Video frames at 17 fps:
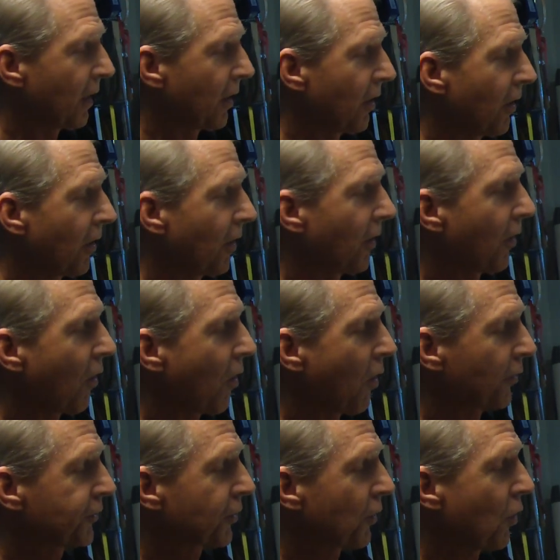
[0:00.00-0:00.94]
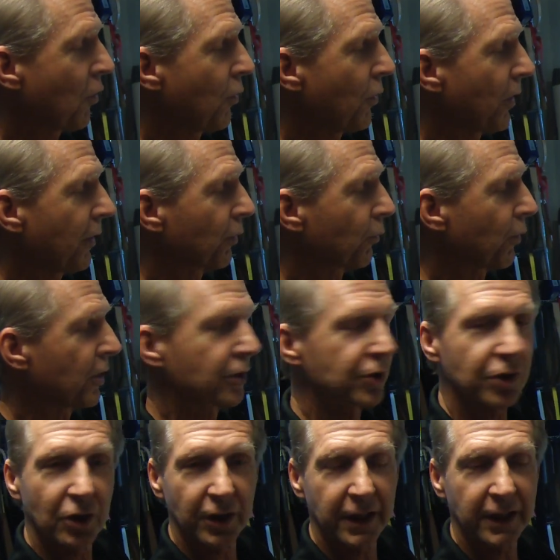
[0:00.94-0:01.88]
Also,
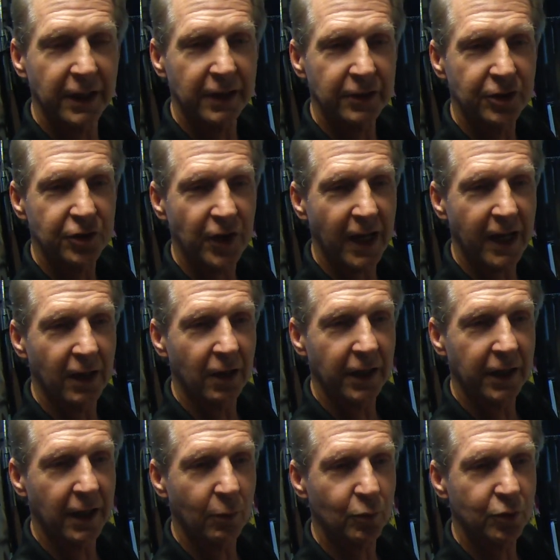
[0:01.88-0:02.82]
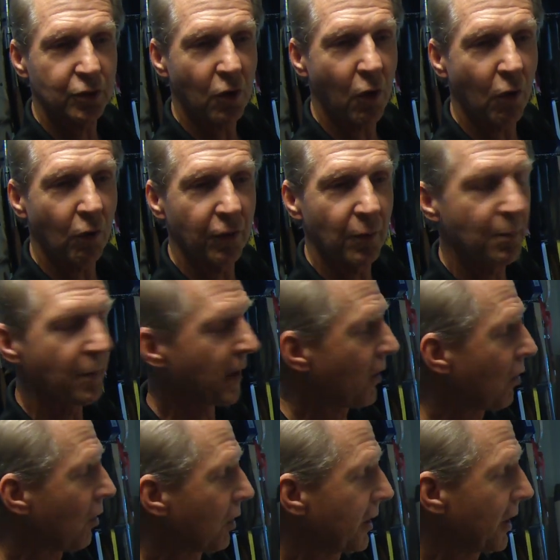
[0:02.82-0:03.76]
originally in sailing, it was called the
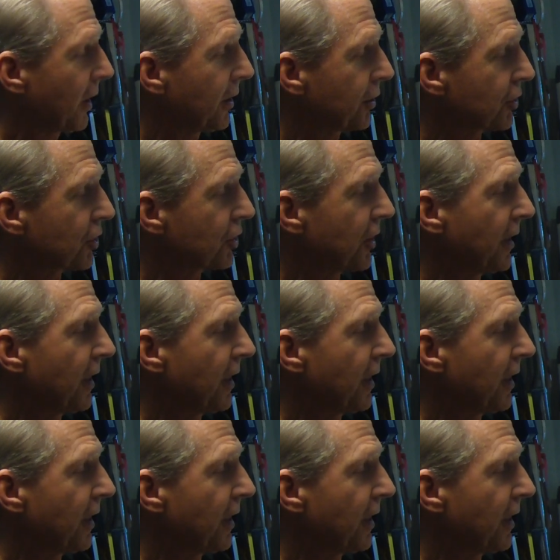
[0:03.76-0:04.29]
bell hitch.